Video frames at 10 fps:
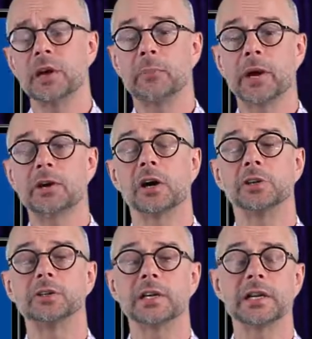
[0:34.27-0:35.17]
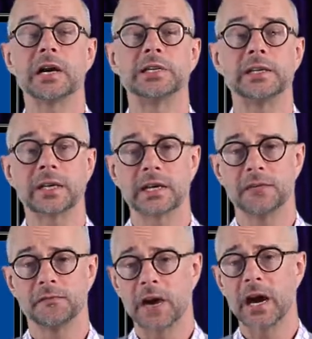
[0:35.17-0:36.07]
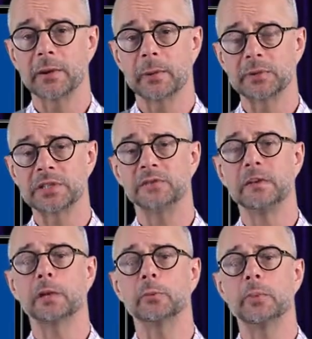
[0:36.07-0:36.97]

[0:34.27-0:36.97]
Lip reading: by Gartner in 1995 and was developed